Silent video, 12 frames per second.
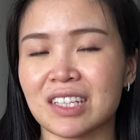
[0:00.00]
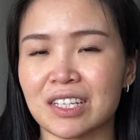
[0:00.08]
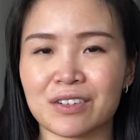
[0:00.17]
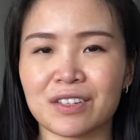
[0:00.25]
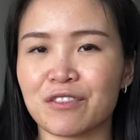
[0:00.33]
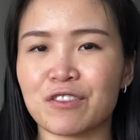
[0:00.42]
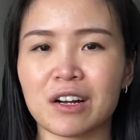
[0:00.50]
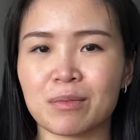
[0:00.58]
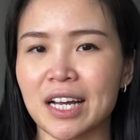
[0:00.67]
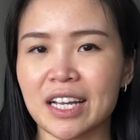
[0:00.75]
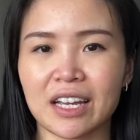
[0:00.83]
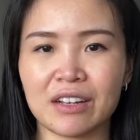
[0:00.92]
literally frog
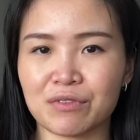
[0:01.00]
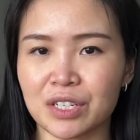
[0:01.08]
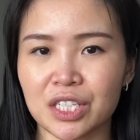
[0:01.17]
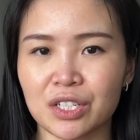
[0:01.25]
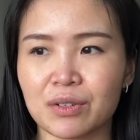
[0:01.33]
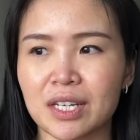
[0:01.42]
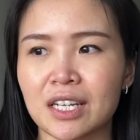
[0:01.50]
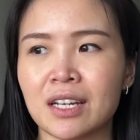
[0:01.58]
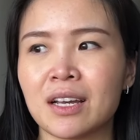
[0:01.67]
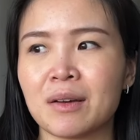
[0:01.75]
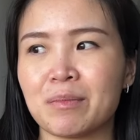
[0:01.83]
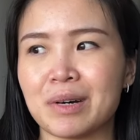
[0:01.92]
back and redo it.
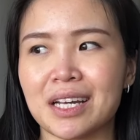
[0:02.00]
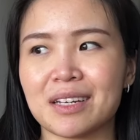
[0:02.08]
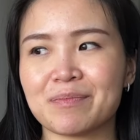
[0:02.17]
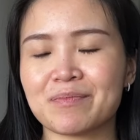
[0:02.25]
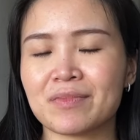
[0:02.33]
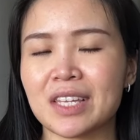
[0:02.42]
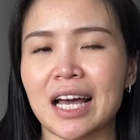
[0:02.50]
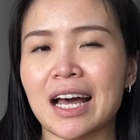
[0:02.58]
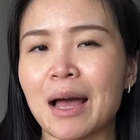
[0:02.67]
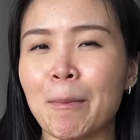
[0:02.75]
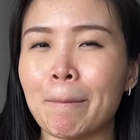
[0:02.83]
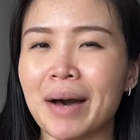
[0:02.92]
But yeah,
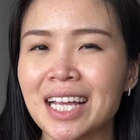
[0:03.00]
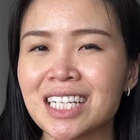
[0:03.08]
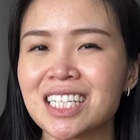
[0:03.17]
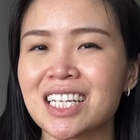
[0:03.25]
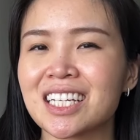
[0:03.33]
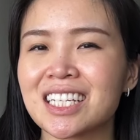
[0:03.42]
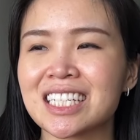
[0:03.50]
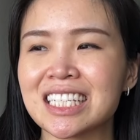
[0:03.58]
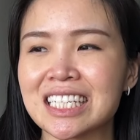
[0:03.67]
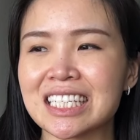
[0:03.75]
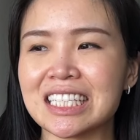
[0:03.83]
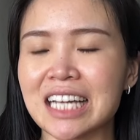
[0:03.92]
I might
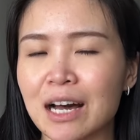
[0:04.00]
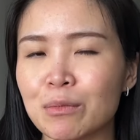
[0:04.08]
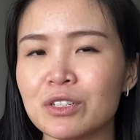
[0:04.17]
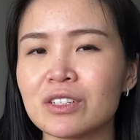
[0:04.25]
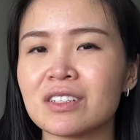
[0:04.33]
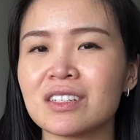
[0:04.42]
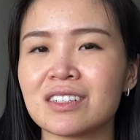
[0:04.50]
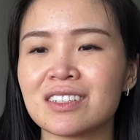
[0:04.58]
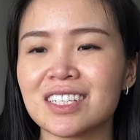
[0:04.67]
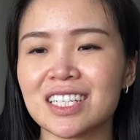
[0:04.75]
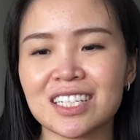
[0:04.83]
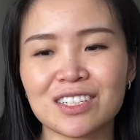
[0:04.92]
dabble
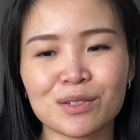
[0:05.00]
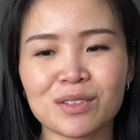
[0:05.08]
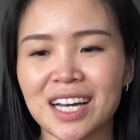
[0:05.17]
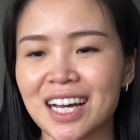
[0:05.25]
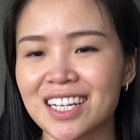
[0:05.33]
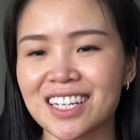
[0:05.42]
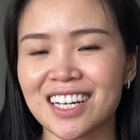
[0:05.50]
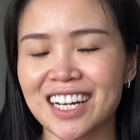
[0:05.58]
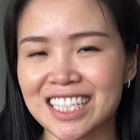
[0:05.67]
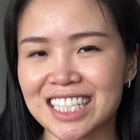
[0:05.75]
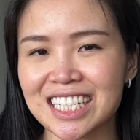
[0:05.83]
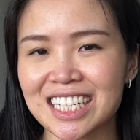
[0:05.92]
into that
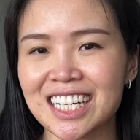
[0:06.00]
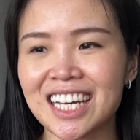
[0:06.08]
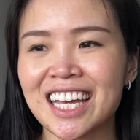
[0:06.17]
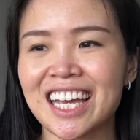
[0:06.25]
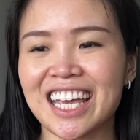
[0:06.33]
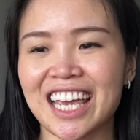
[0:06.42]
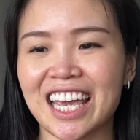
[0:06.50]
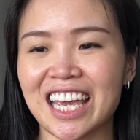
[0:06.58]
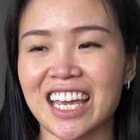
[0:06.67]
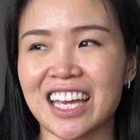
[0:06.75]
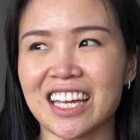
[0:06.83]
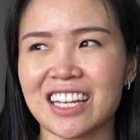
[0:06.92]
idea
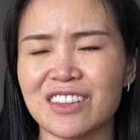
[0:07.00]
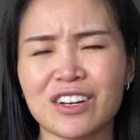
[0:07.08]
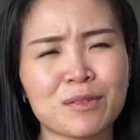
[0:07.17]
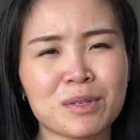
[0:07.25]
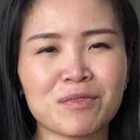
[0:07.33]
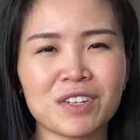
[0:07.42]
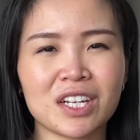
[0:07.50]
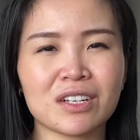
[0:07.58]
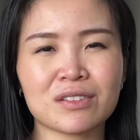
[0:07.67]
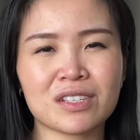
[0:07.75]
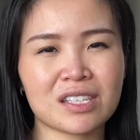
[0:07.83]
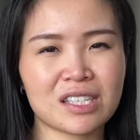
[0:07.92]
and look up some
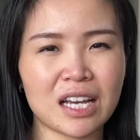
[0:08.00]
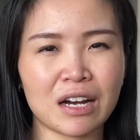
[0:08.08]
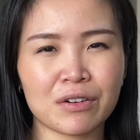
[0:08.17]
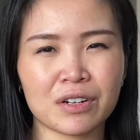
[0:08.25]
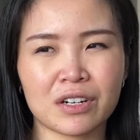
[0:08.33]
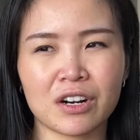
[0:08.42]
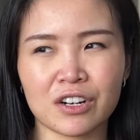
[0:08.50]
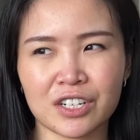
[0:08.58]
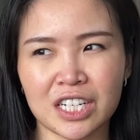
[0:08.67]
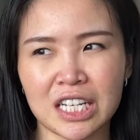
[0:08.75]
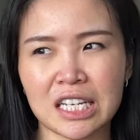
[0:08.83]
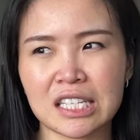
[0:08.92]
videos, see how hard
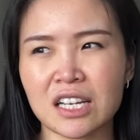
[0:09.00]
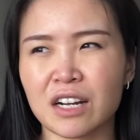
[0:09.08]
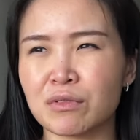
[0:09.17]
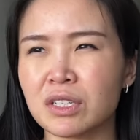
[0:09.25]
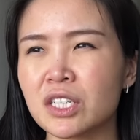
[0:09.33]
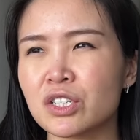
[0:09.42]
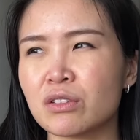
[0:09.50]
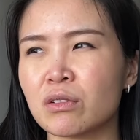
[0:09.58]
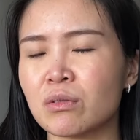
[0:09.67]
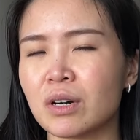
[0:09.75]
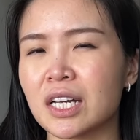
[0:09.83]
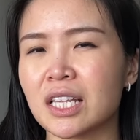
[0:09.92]
it is. I really just don't
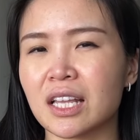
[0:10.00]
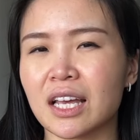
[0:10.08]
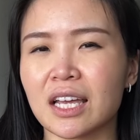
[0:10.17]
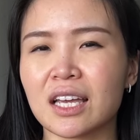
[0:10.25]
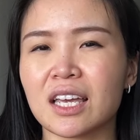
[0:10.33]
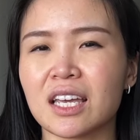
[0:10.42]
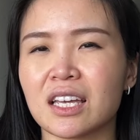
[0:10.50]
want like